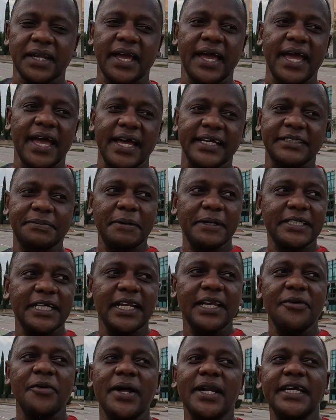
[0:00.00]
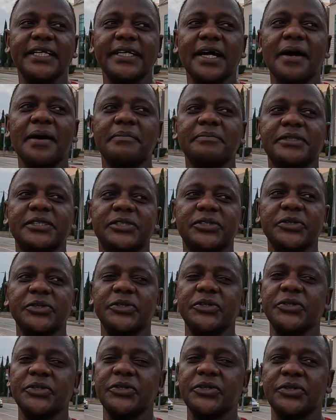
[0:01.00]
Especially when it comes
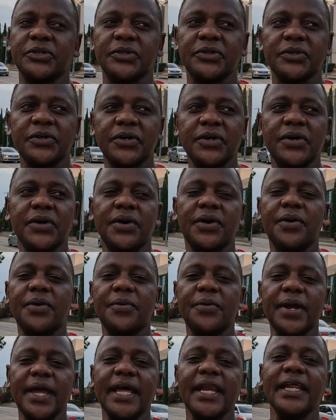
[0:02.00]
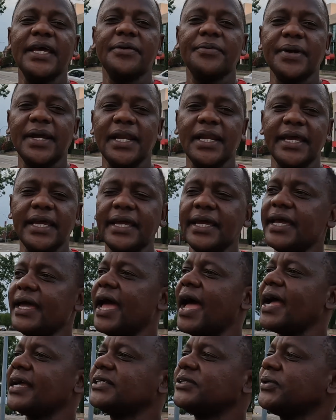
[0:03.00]
to really
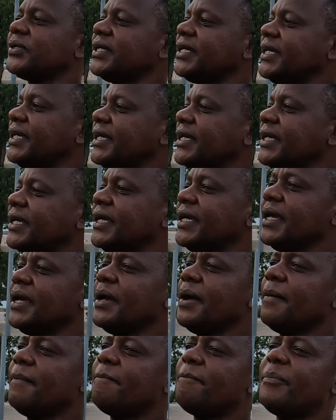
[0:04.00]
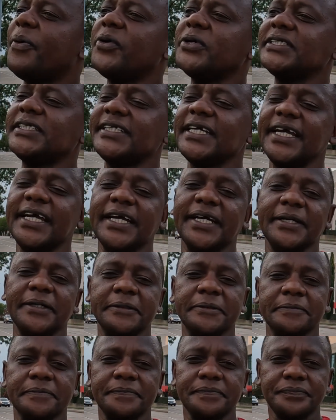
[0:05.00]
actually posting
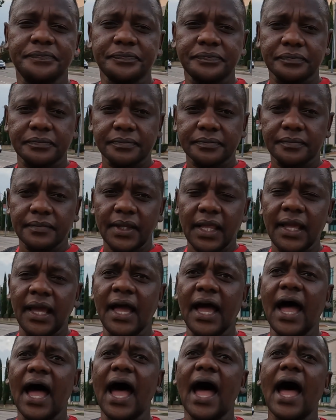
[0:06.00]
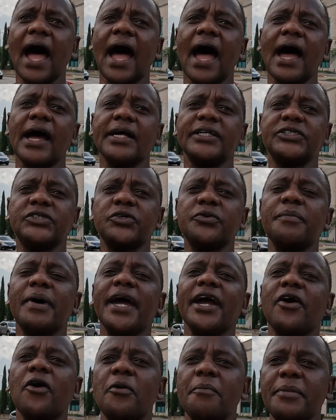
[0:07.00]
to
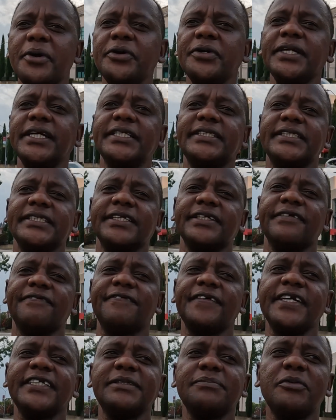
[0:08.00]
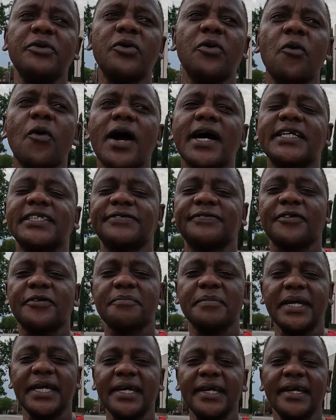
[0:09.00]
my community. Facebook works for
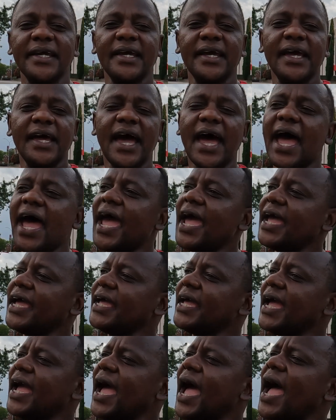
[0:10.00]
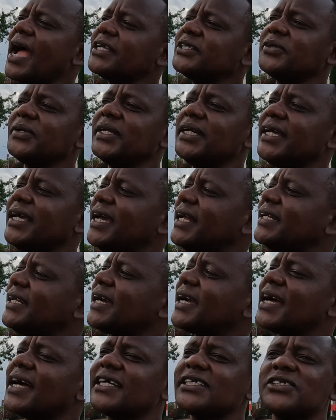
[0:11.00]
me. I actually get
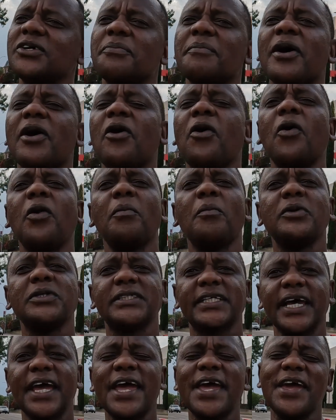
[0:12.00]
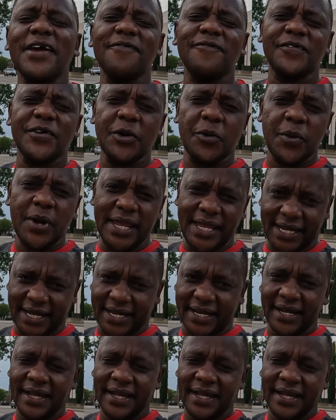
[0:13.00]
a customer almost every week